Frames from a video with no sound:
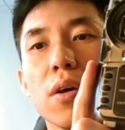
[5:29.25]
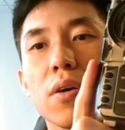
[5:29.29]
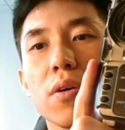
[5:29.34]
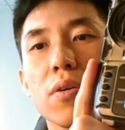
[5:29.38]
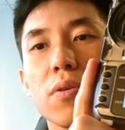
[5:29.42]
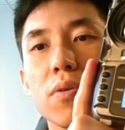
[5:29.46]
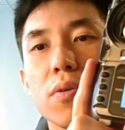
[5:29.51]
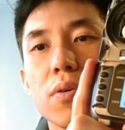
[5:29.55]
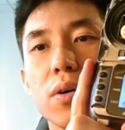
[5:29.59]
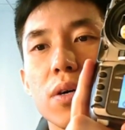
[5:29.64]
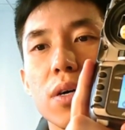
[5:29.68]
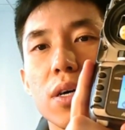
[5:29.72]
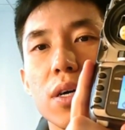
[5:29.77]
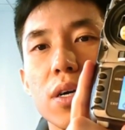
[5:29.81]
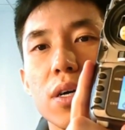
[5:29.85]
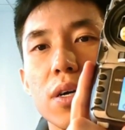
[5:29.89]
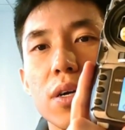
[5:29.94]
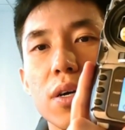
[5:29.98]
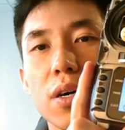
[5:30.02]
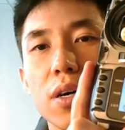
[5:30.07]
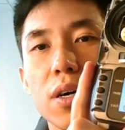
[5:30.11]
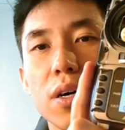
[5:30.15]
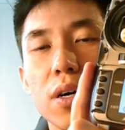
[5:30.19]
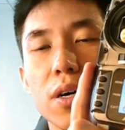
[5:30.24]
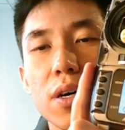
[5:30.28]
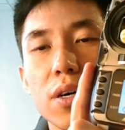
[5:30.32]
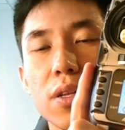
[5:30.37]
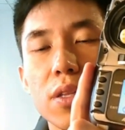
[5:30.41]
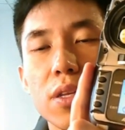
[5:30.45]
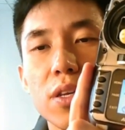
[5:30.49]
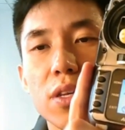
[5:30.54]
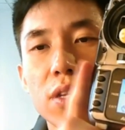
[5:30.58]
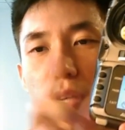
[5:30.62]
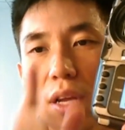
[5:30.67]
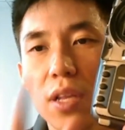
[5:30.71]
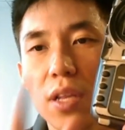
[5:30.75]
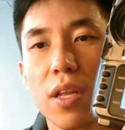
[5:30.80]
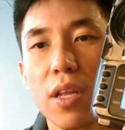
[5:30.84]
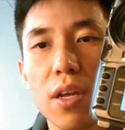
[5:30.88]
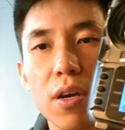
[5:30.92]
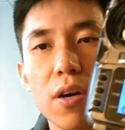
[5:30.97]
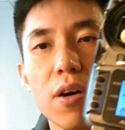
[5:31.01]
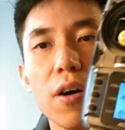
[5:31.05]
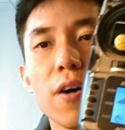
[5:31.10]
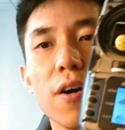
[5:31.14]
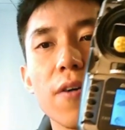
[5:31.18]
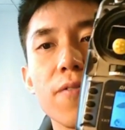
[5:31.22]
your the
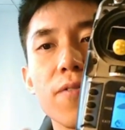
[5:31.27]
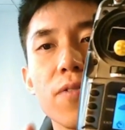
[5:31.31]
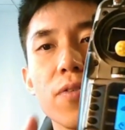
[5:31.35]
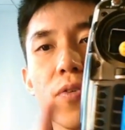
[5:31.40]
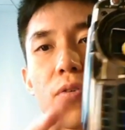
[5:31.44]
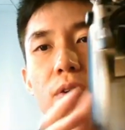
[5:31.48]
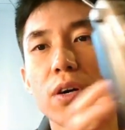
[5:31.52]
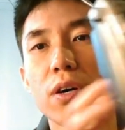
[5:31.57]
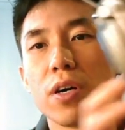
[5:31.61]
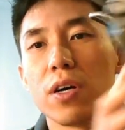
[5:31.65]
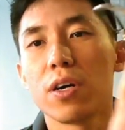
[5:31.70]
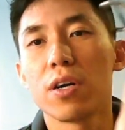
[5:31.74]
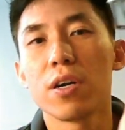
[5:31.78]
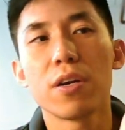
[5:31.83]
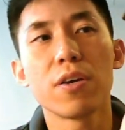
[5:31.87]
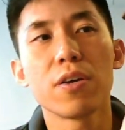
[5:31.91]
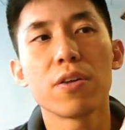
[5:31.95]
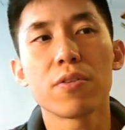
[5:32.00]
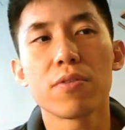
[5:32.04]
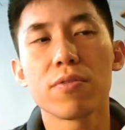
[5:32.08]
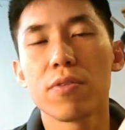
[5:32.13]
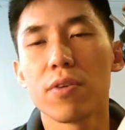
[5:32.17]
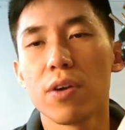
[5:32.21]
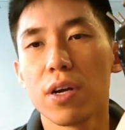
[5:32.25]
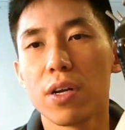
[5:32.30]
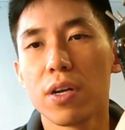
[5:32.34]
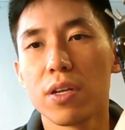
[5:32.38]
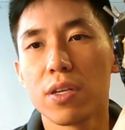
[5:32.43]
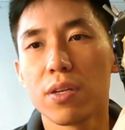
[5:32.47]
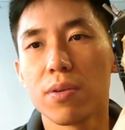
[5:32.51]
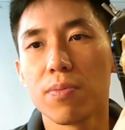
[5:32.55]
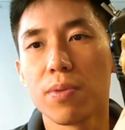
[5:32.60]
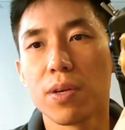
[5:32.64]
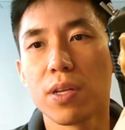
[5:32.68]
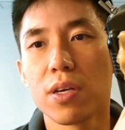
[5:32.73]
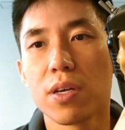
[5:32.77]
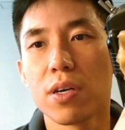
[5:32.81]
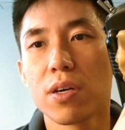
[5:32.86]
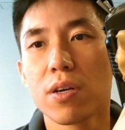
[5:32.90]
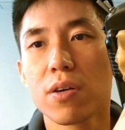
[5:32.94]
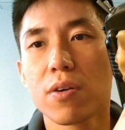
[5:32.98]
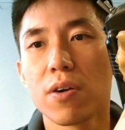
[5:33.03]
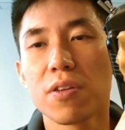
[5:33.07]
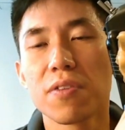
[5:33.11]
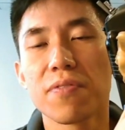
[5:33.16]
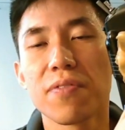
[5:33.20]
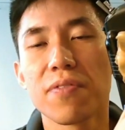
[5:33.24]
setting of your transmitter,
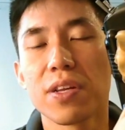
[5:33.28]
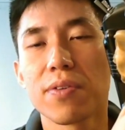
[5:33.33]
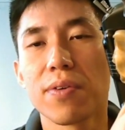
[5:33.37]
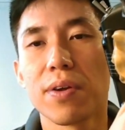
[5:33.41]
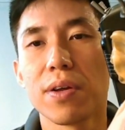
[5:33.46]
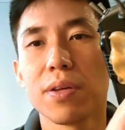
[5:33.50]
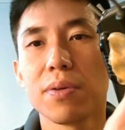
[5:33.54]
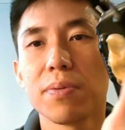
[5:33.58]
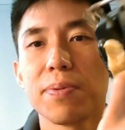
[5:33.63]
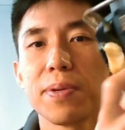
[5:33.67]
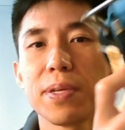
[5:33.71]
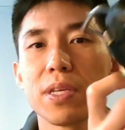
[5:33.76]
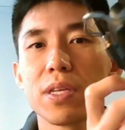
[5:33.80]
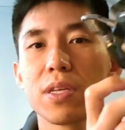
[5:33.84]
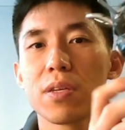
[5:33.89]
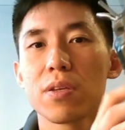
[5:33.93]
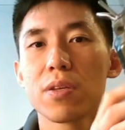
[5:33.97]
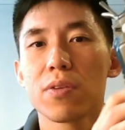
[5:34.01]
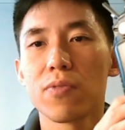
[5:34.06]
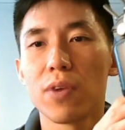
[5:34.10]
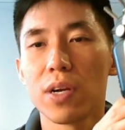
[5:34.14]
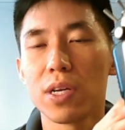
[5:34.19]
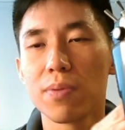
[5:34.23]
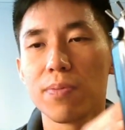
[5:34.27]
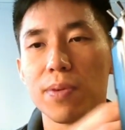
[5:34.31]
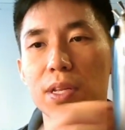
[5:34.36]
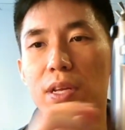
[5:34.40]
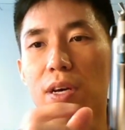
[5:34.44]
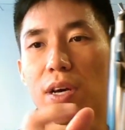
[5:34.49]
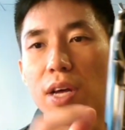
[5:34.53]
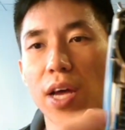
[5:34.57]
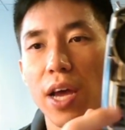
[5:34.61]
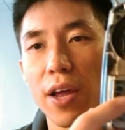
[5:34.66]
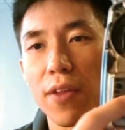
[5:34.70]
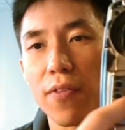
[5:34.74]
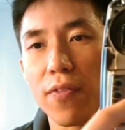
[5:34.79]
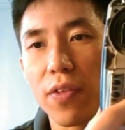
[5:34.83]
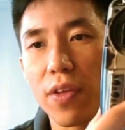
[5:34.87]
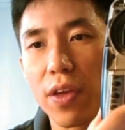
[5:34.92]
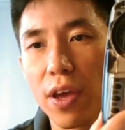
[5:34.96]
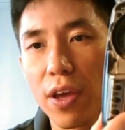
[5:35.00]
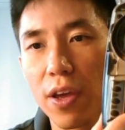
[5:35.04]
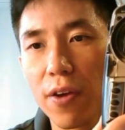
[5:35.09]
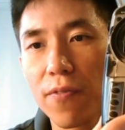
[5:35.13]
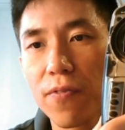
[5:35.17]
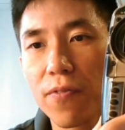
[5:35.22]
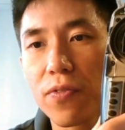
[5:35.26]
Crossfire transmitter, and
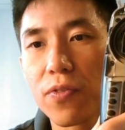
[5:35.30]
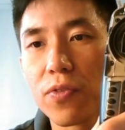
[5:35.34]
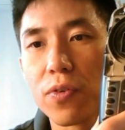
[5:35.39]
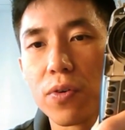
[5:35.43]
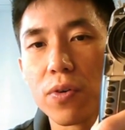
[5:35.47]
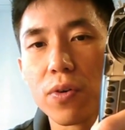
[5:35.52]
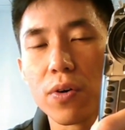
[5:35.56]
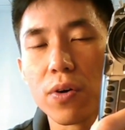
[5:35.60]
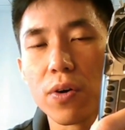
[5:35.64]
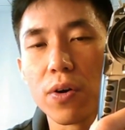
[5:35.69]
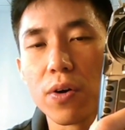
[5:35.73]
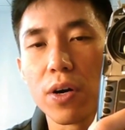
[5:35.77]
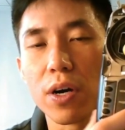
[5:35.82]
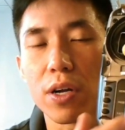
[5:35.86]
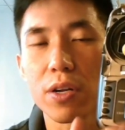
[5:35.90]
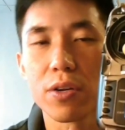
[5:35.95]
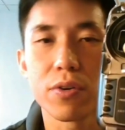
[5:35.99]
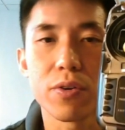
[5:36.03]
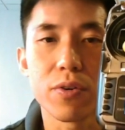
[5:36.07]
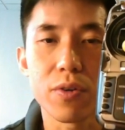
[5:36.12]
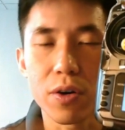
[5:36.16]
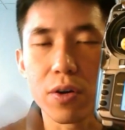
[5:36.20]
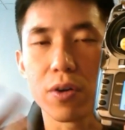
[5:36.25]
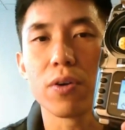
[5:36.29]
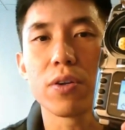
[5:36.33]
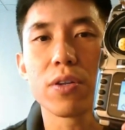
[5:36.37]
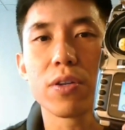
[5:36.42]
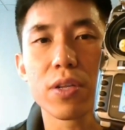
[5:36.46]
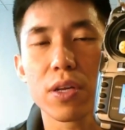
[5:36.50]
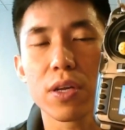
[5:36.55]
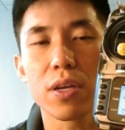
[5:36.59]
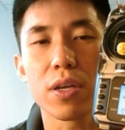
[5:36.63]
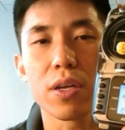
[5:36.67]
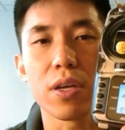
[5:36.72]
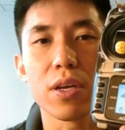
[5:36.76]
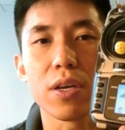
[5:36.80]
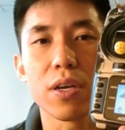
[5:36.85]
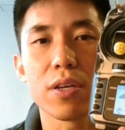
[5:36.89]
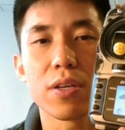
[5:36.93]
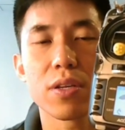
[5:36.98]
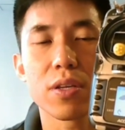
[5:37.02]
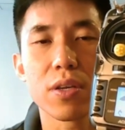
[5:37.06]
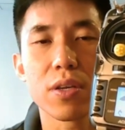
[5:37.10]
if your drone is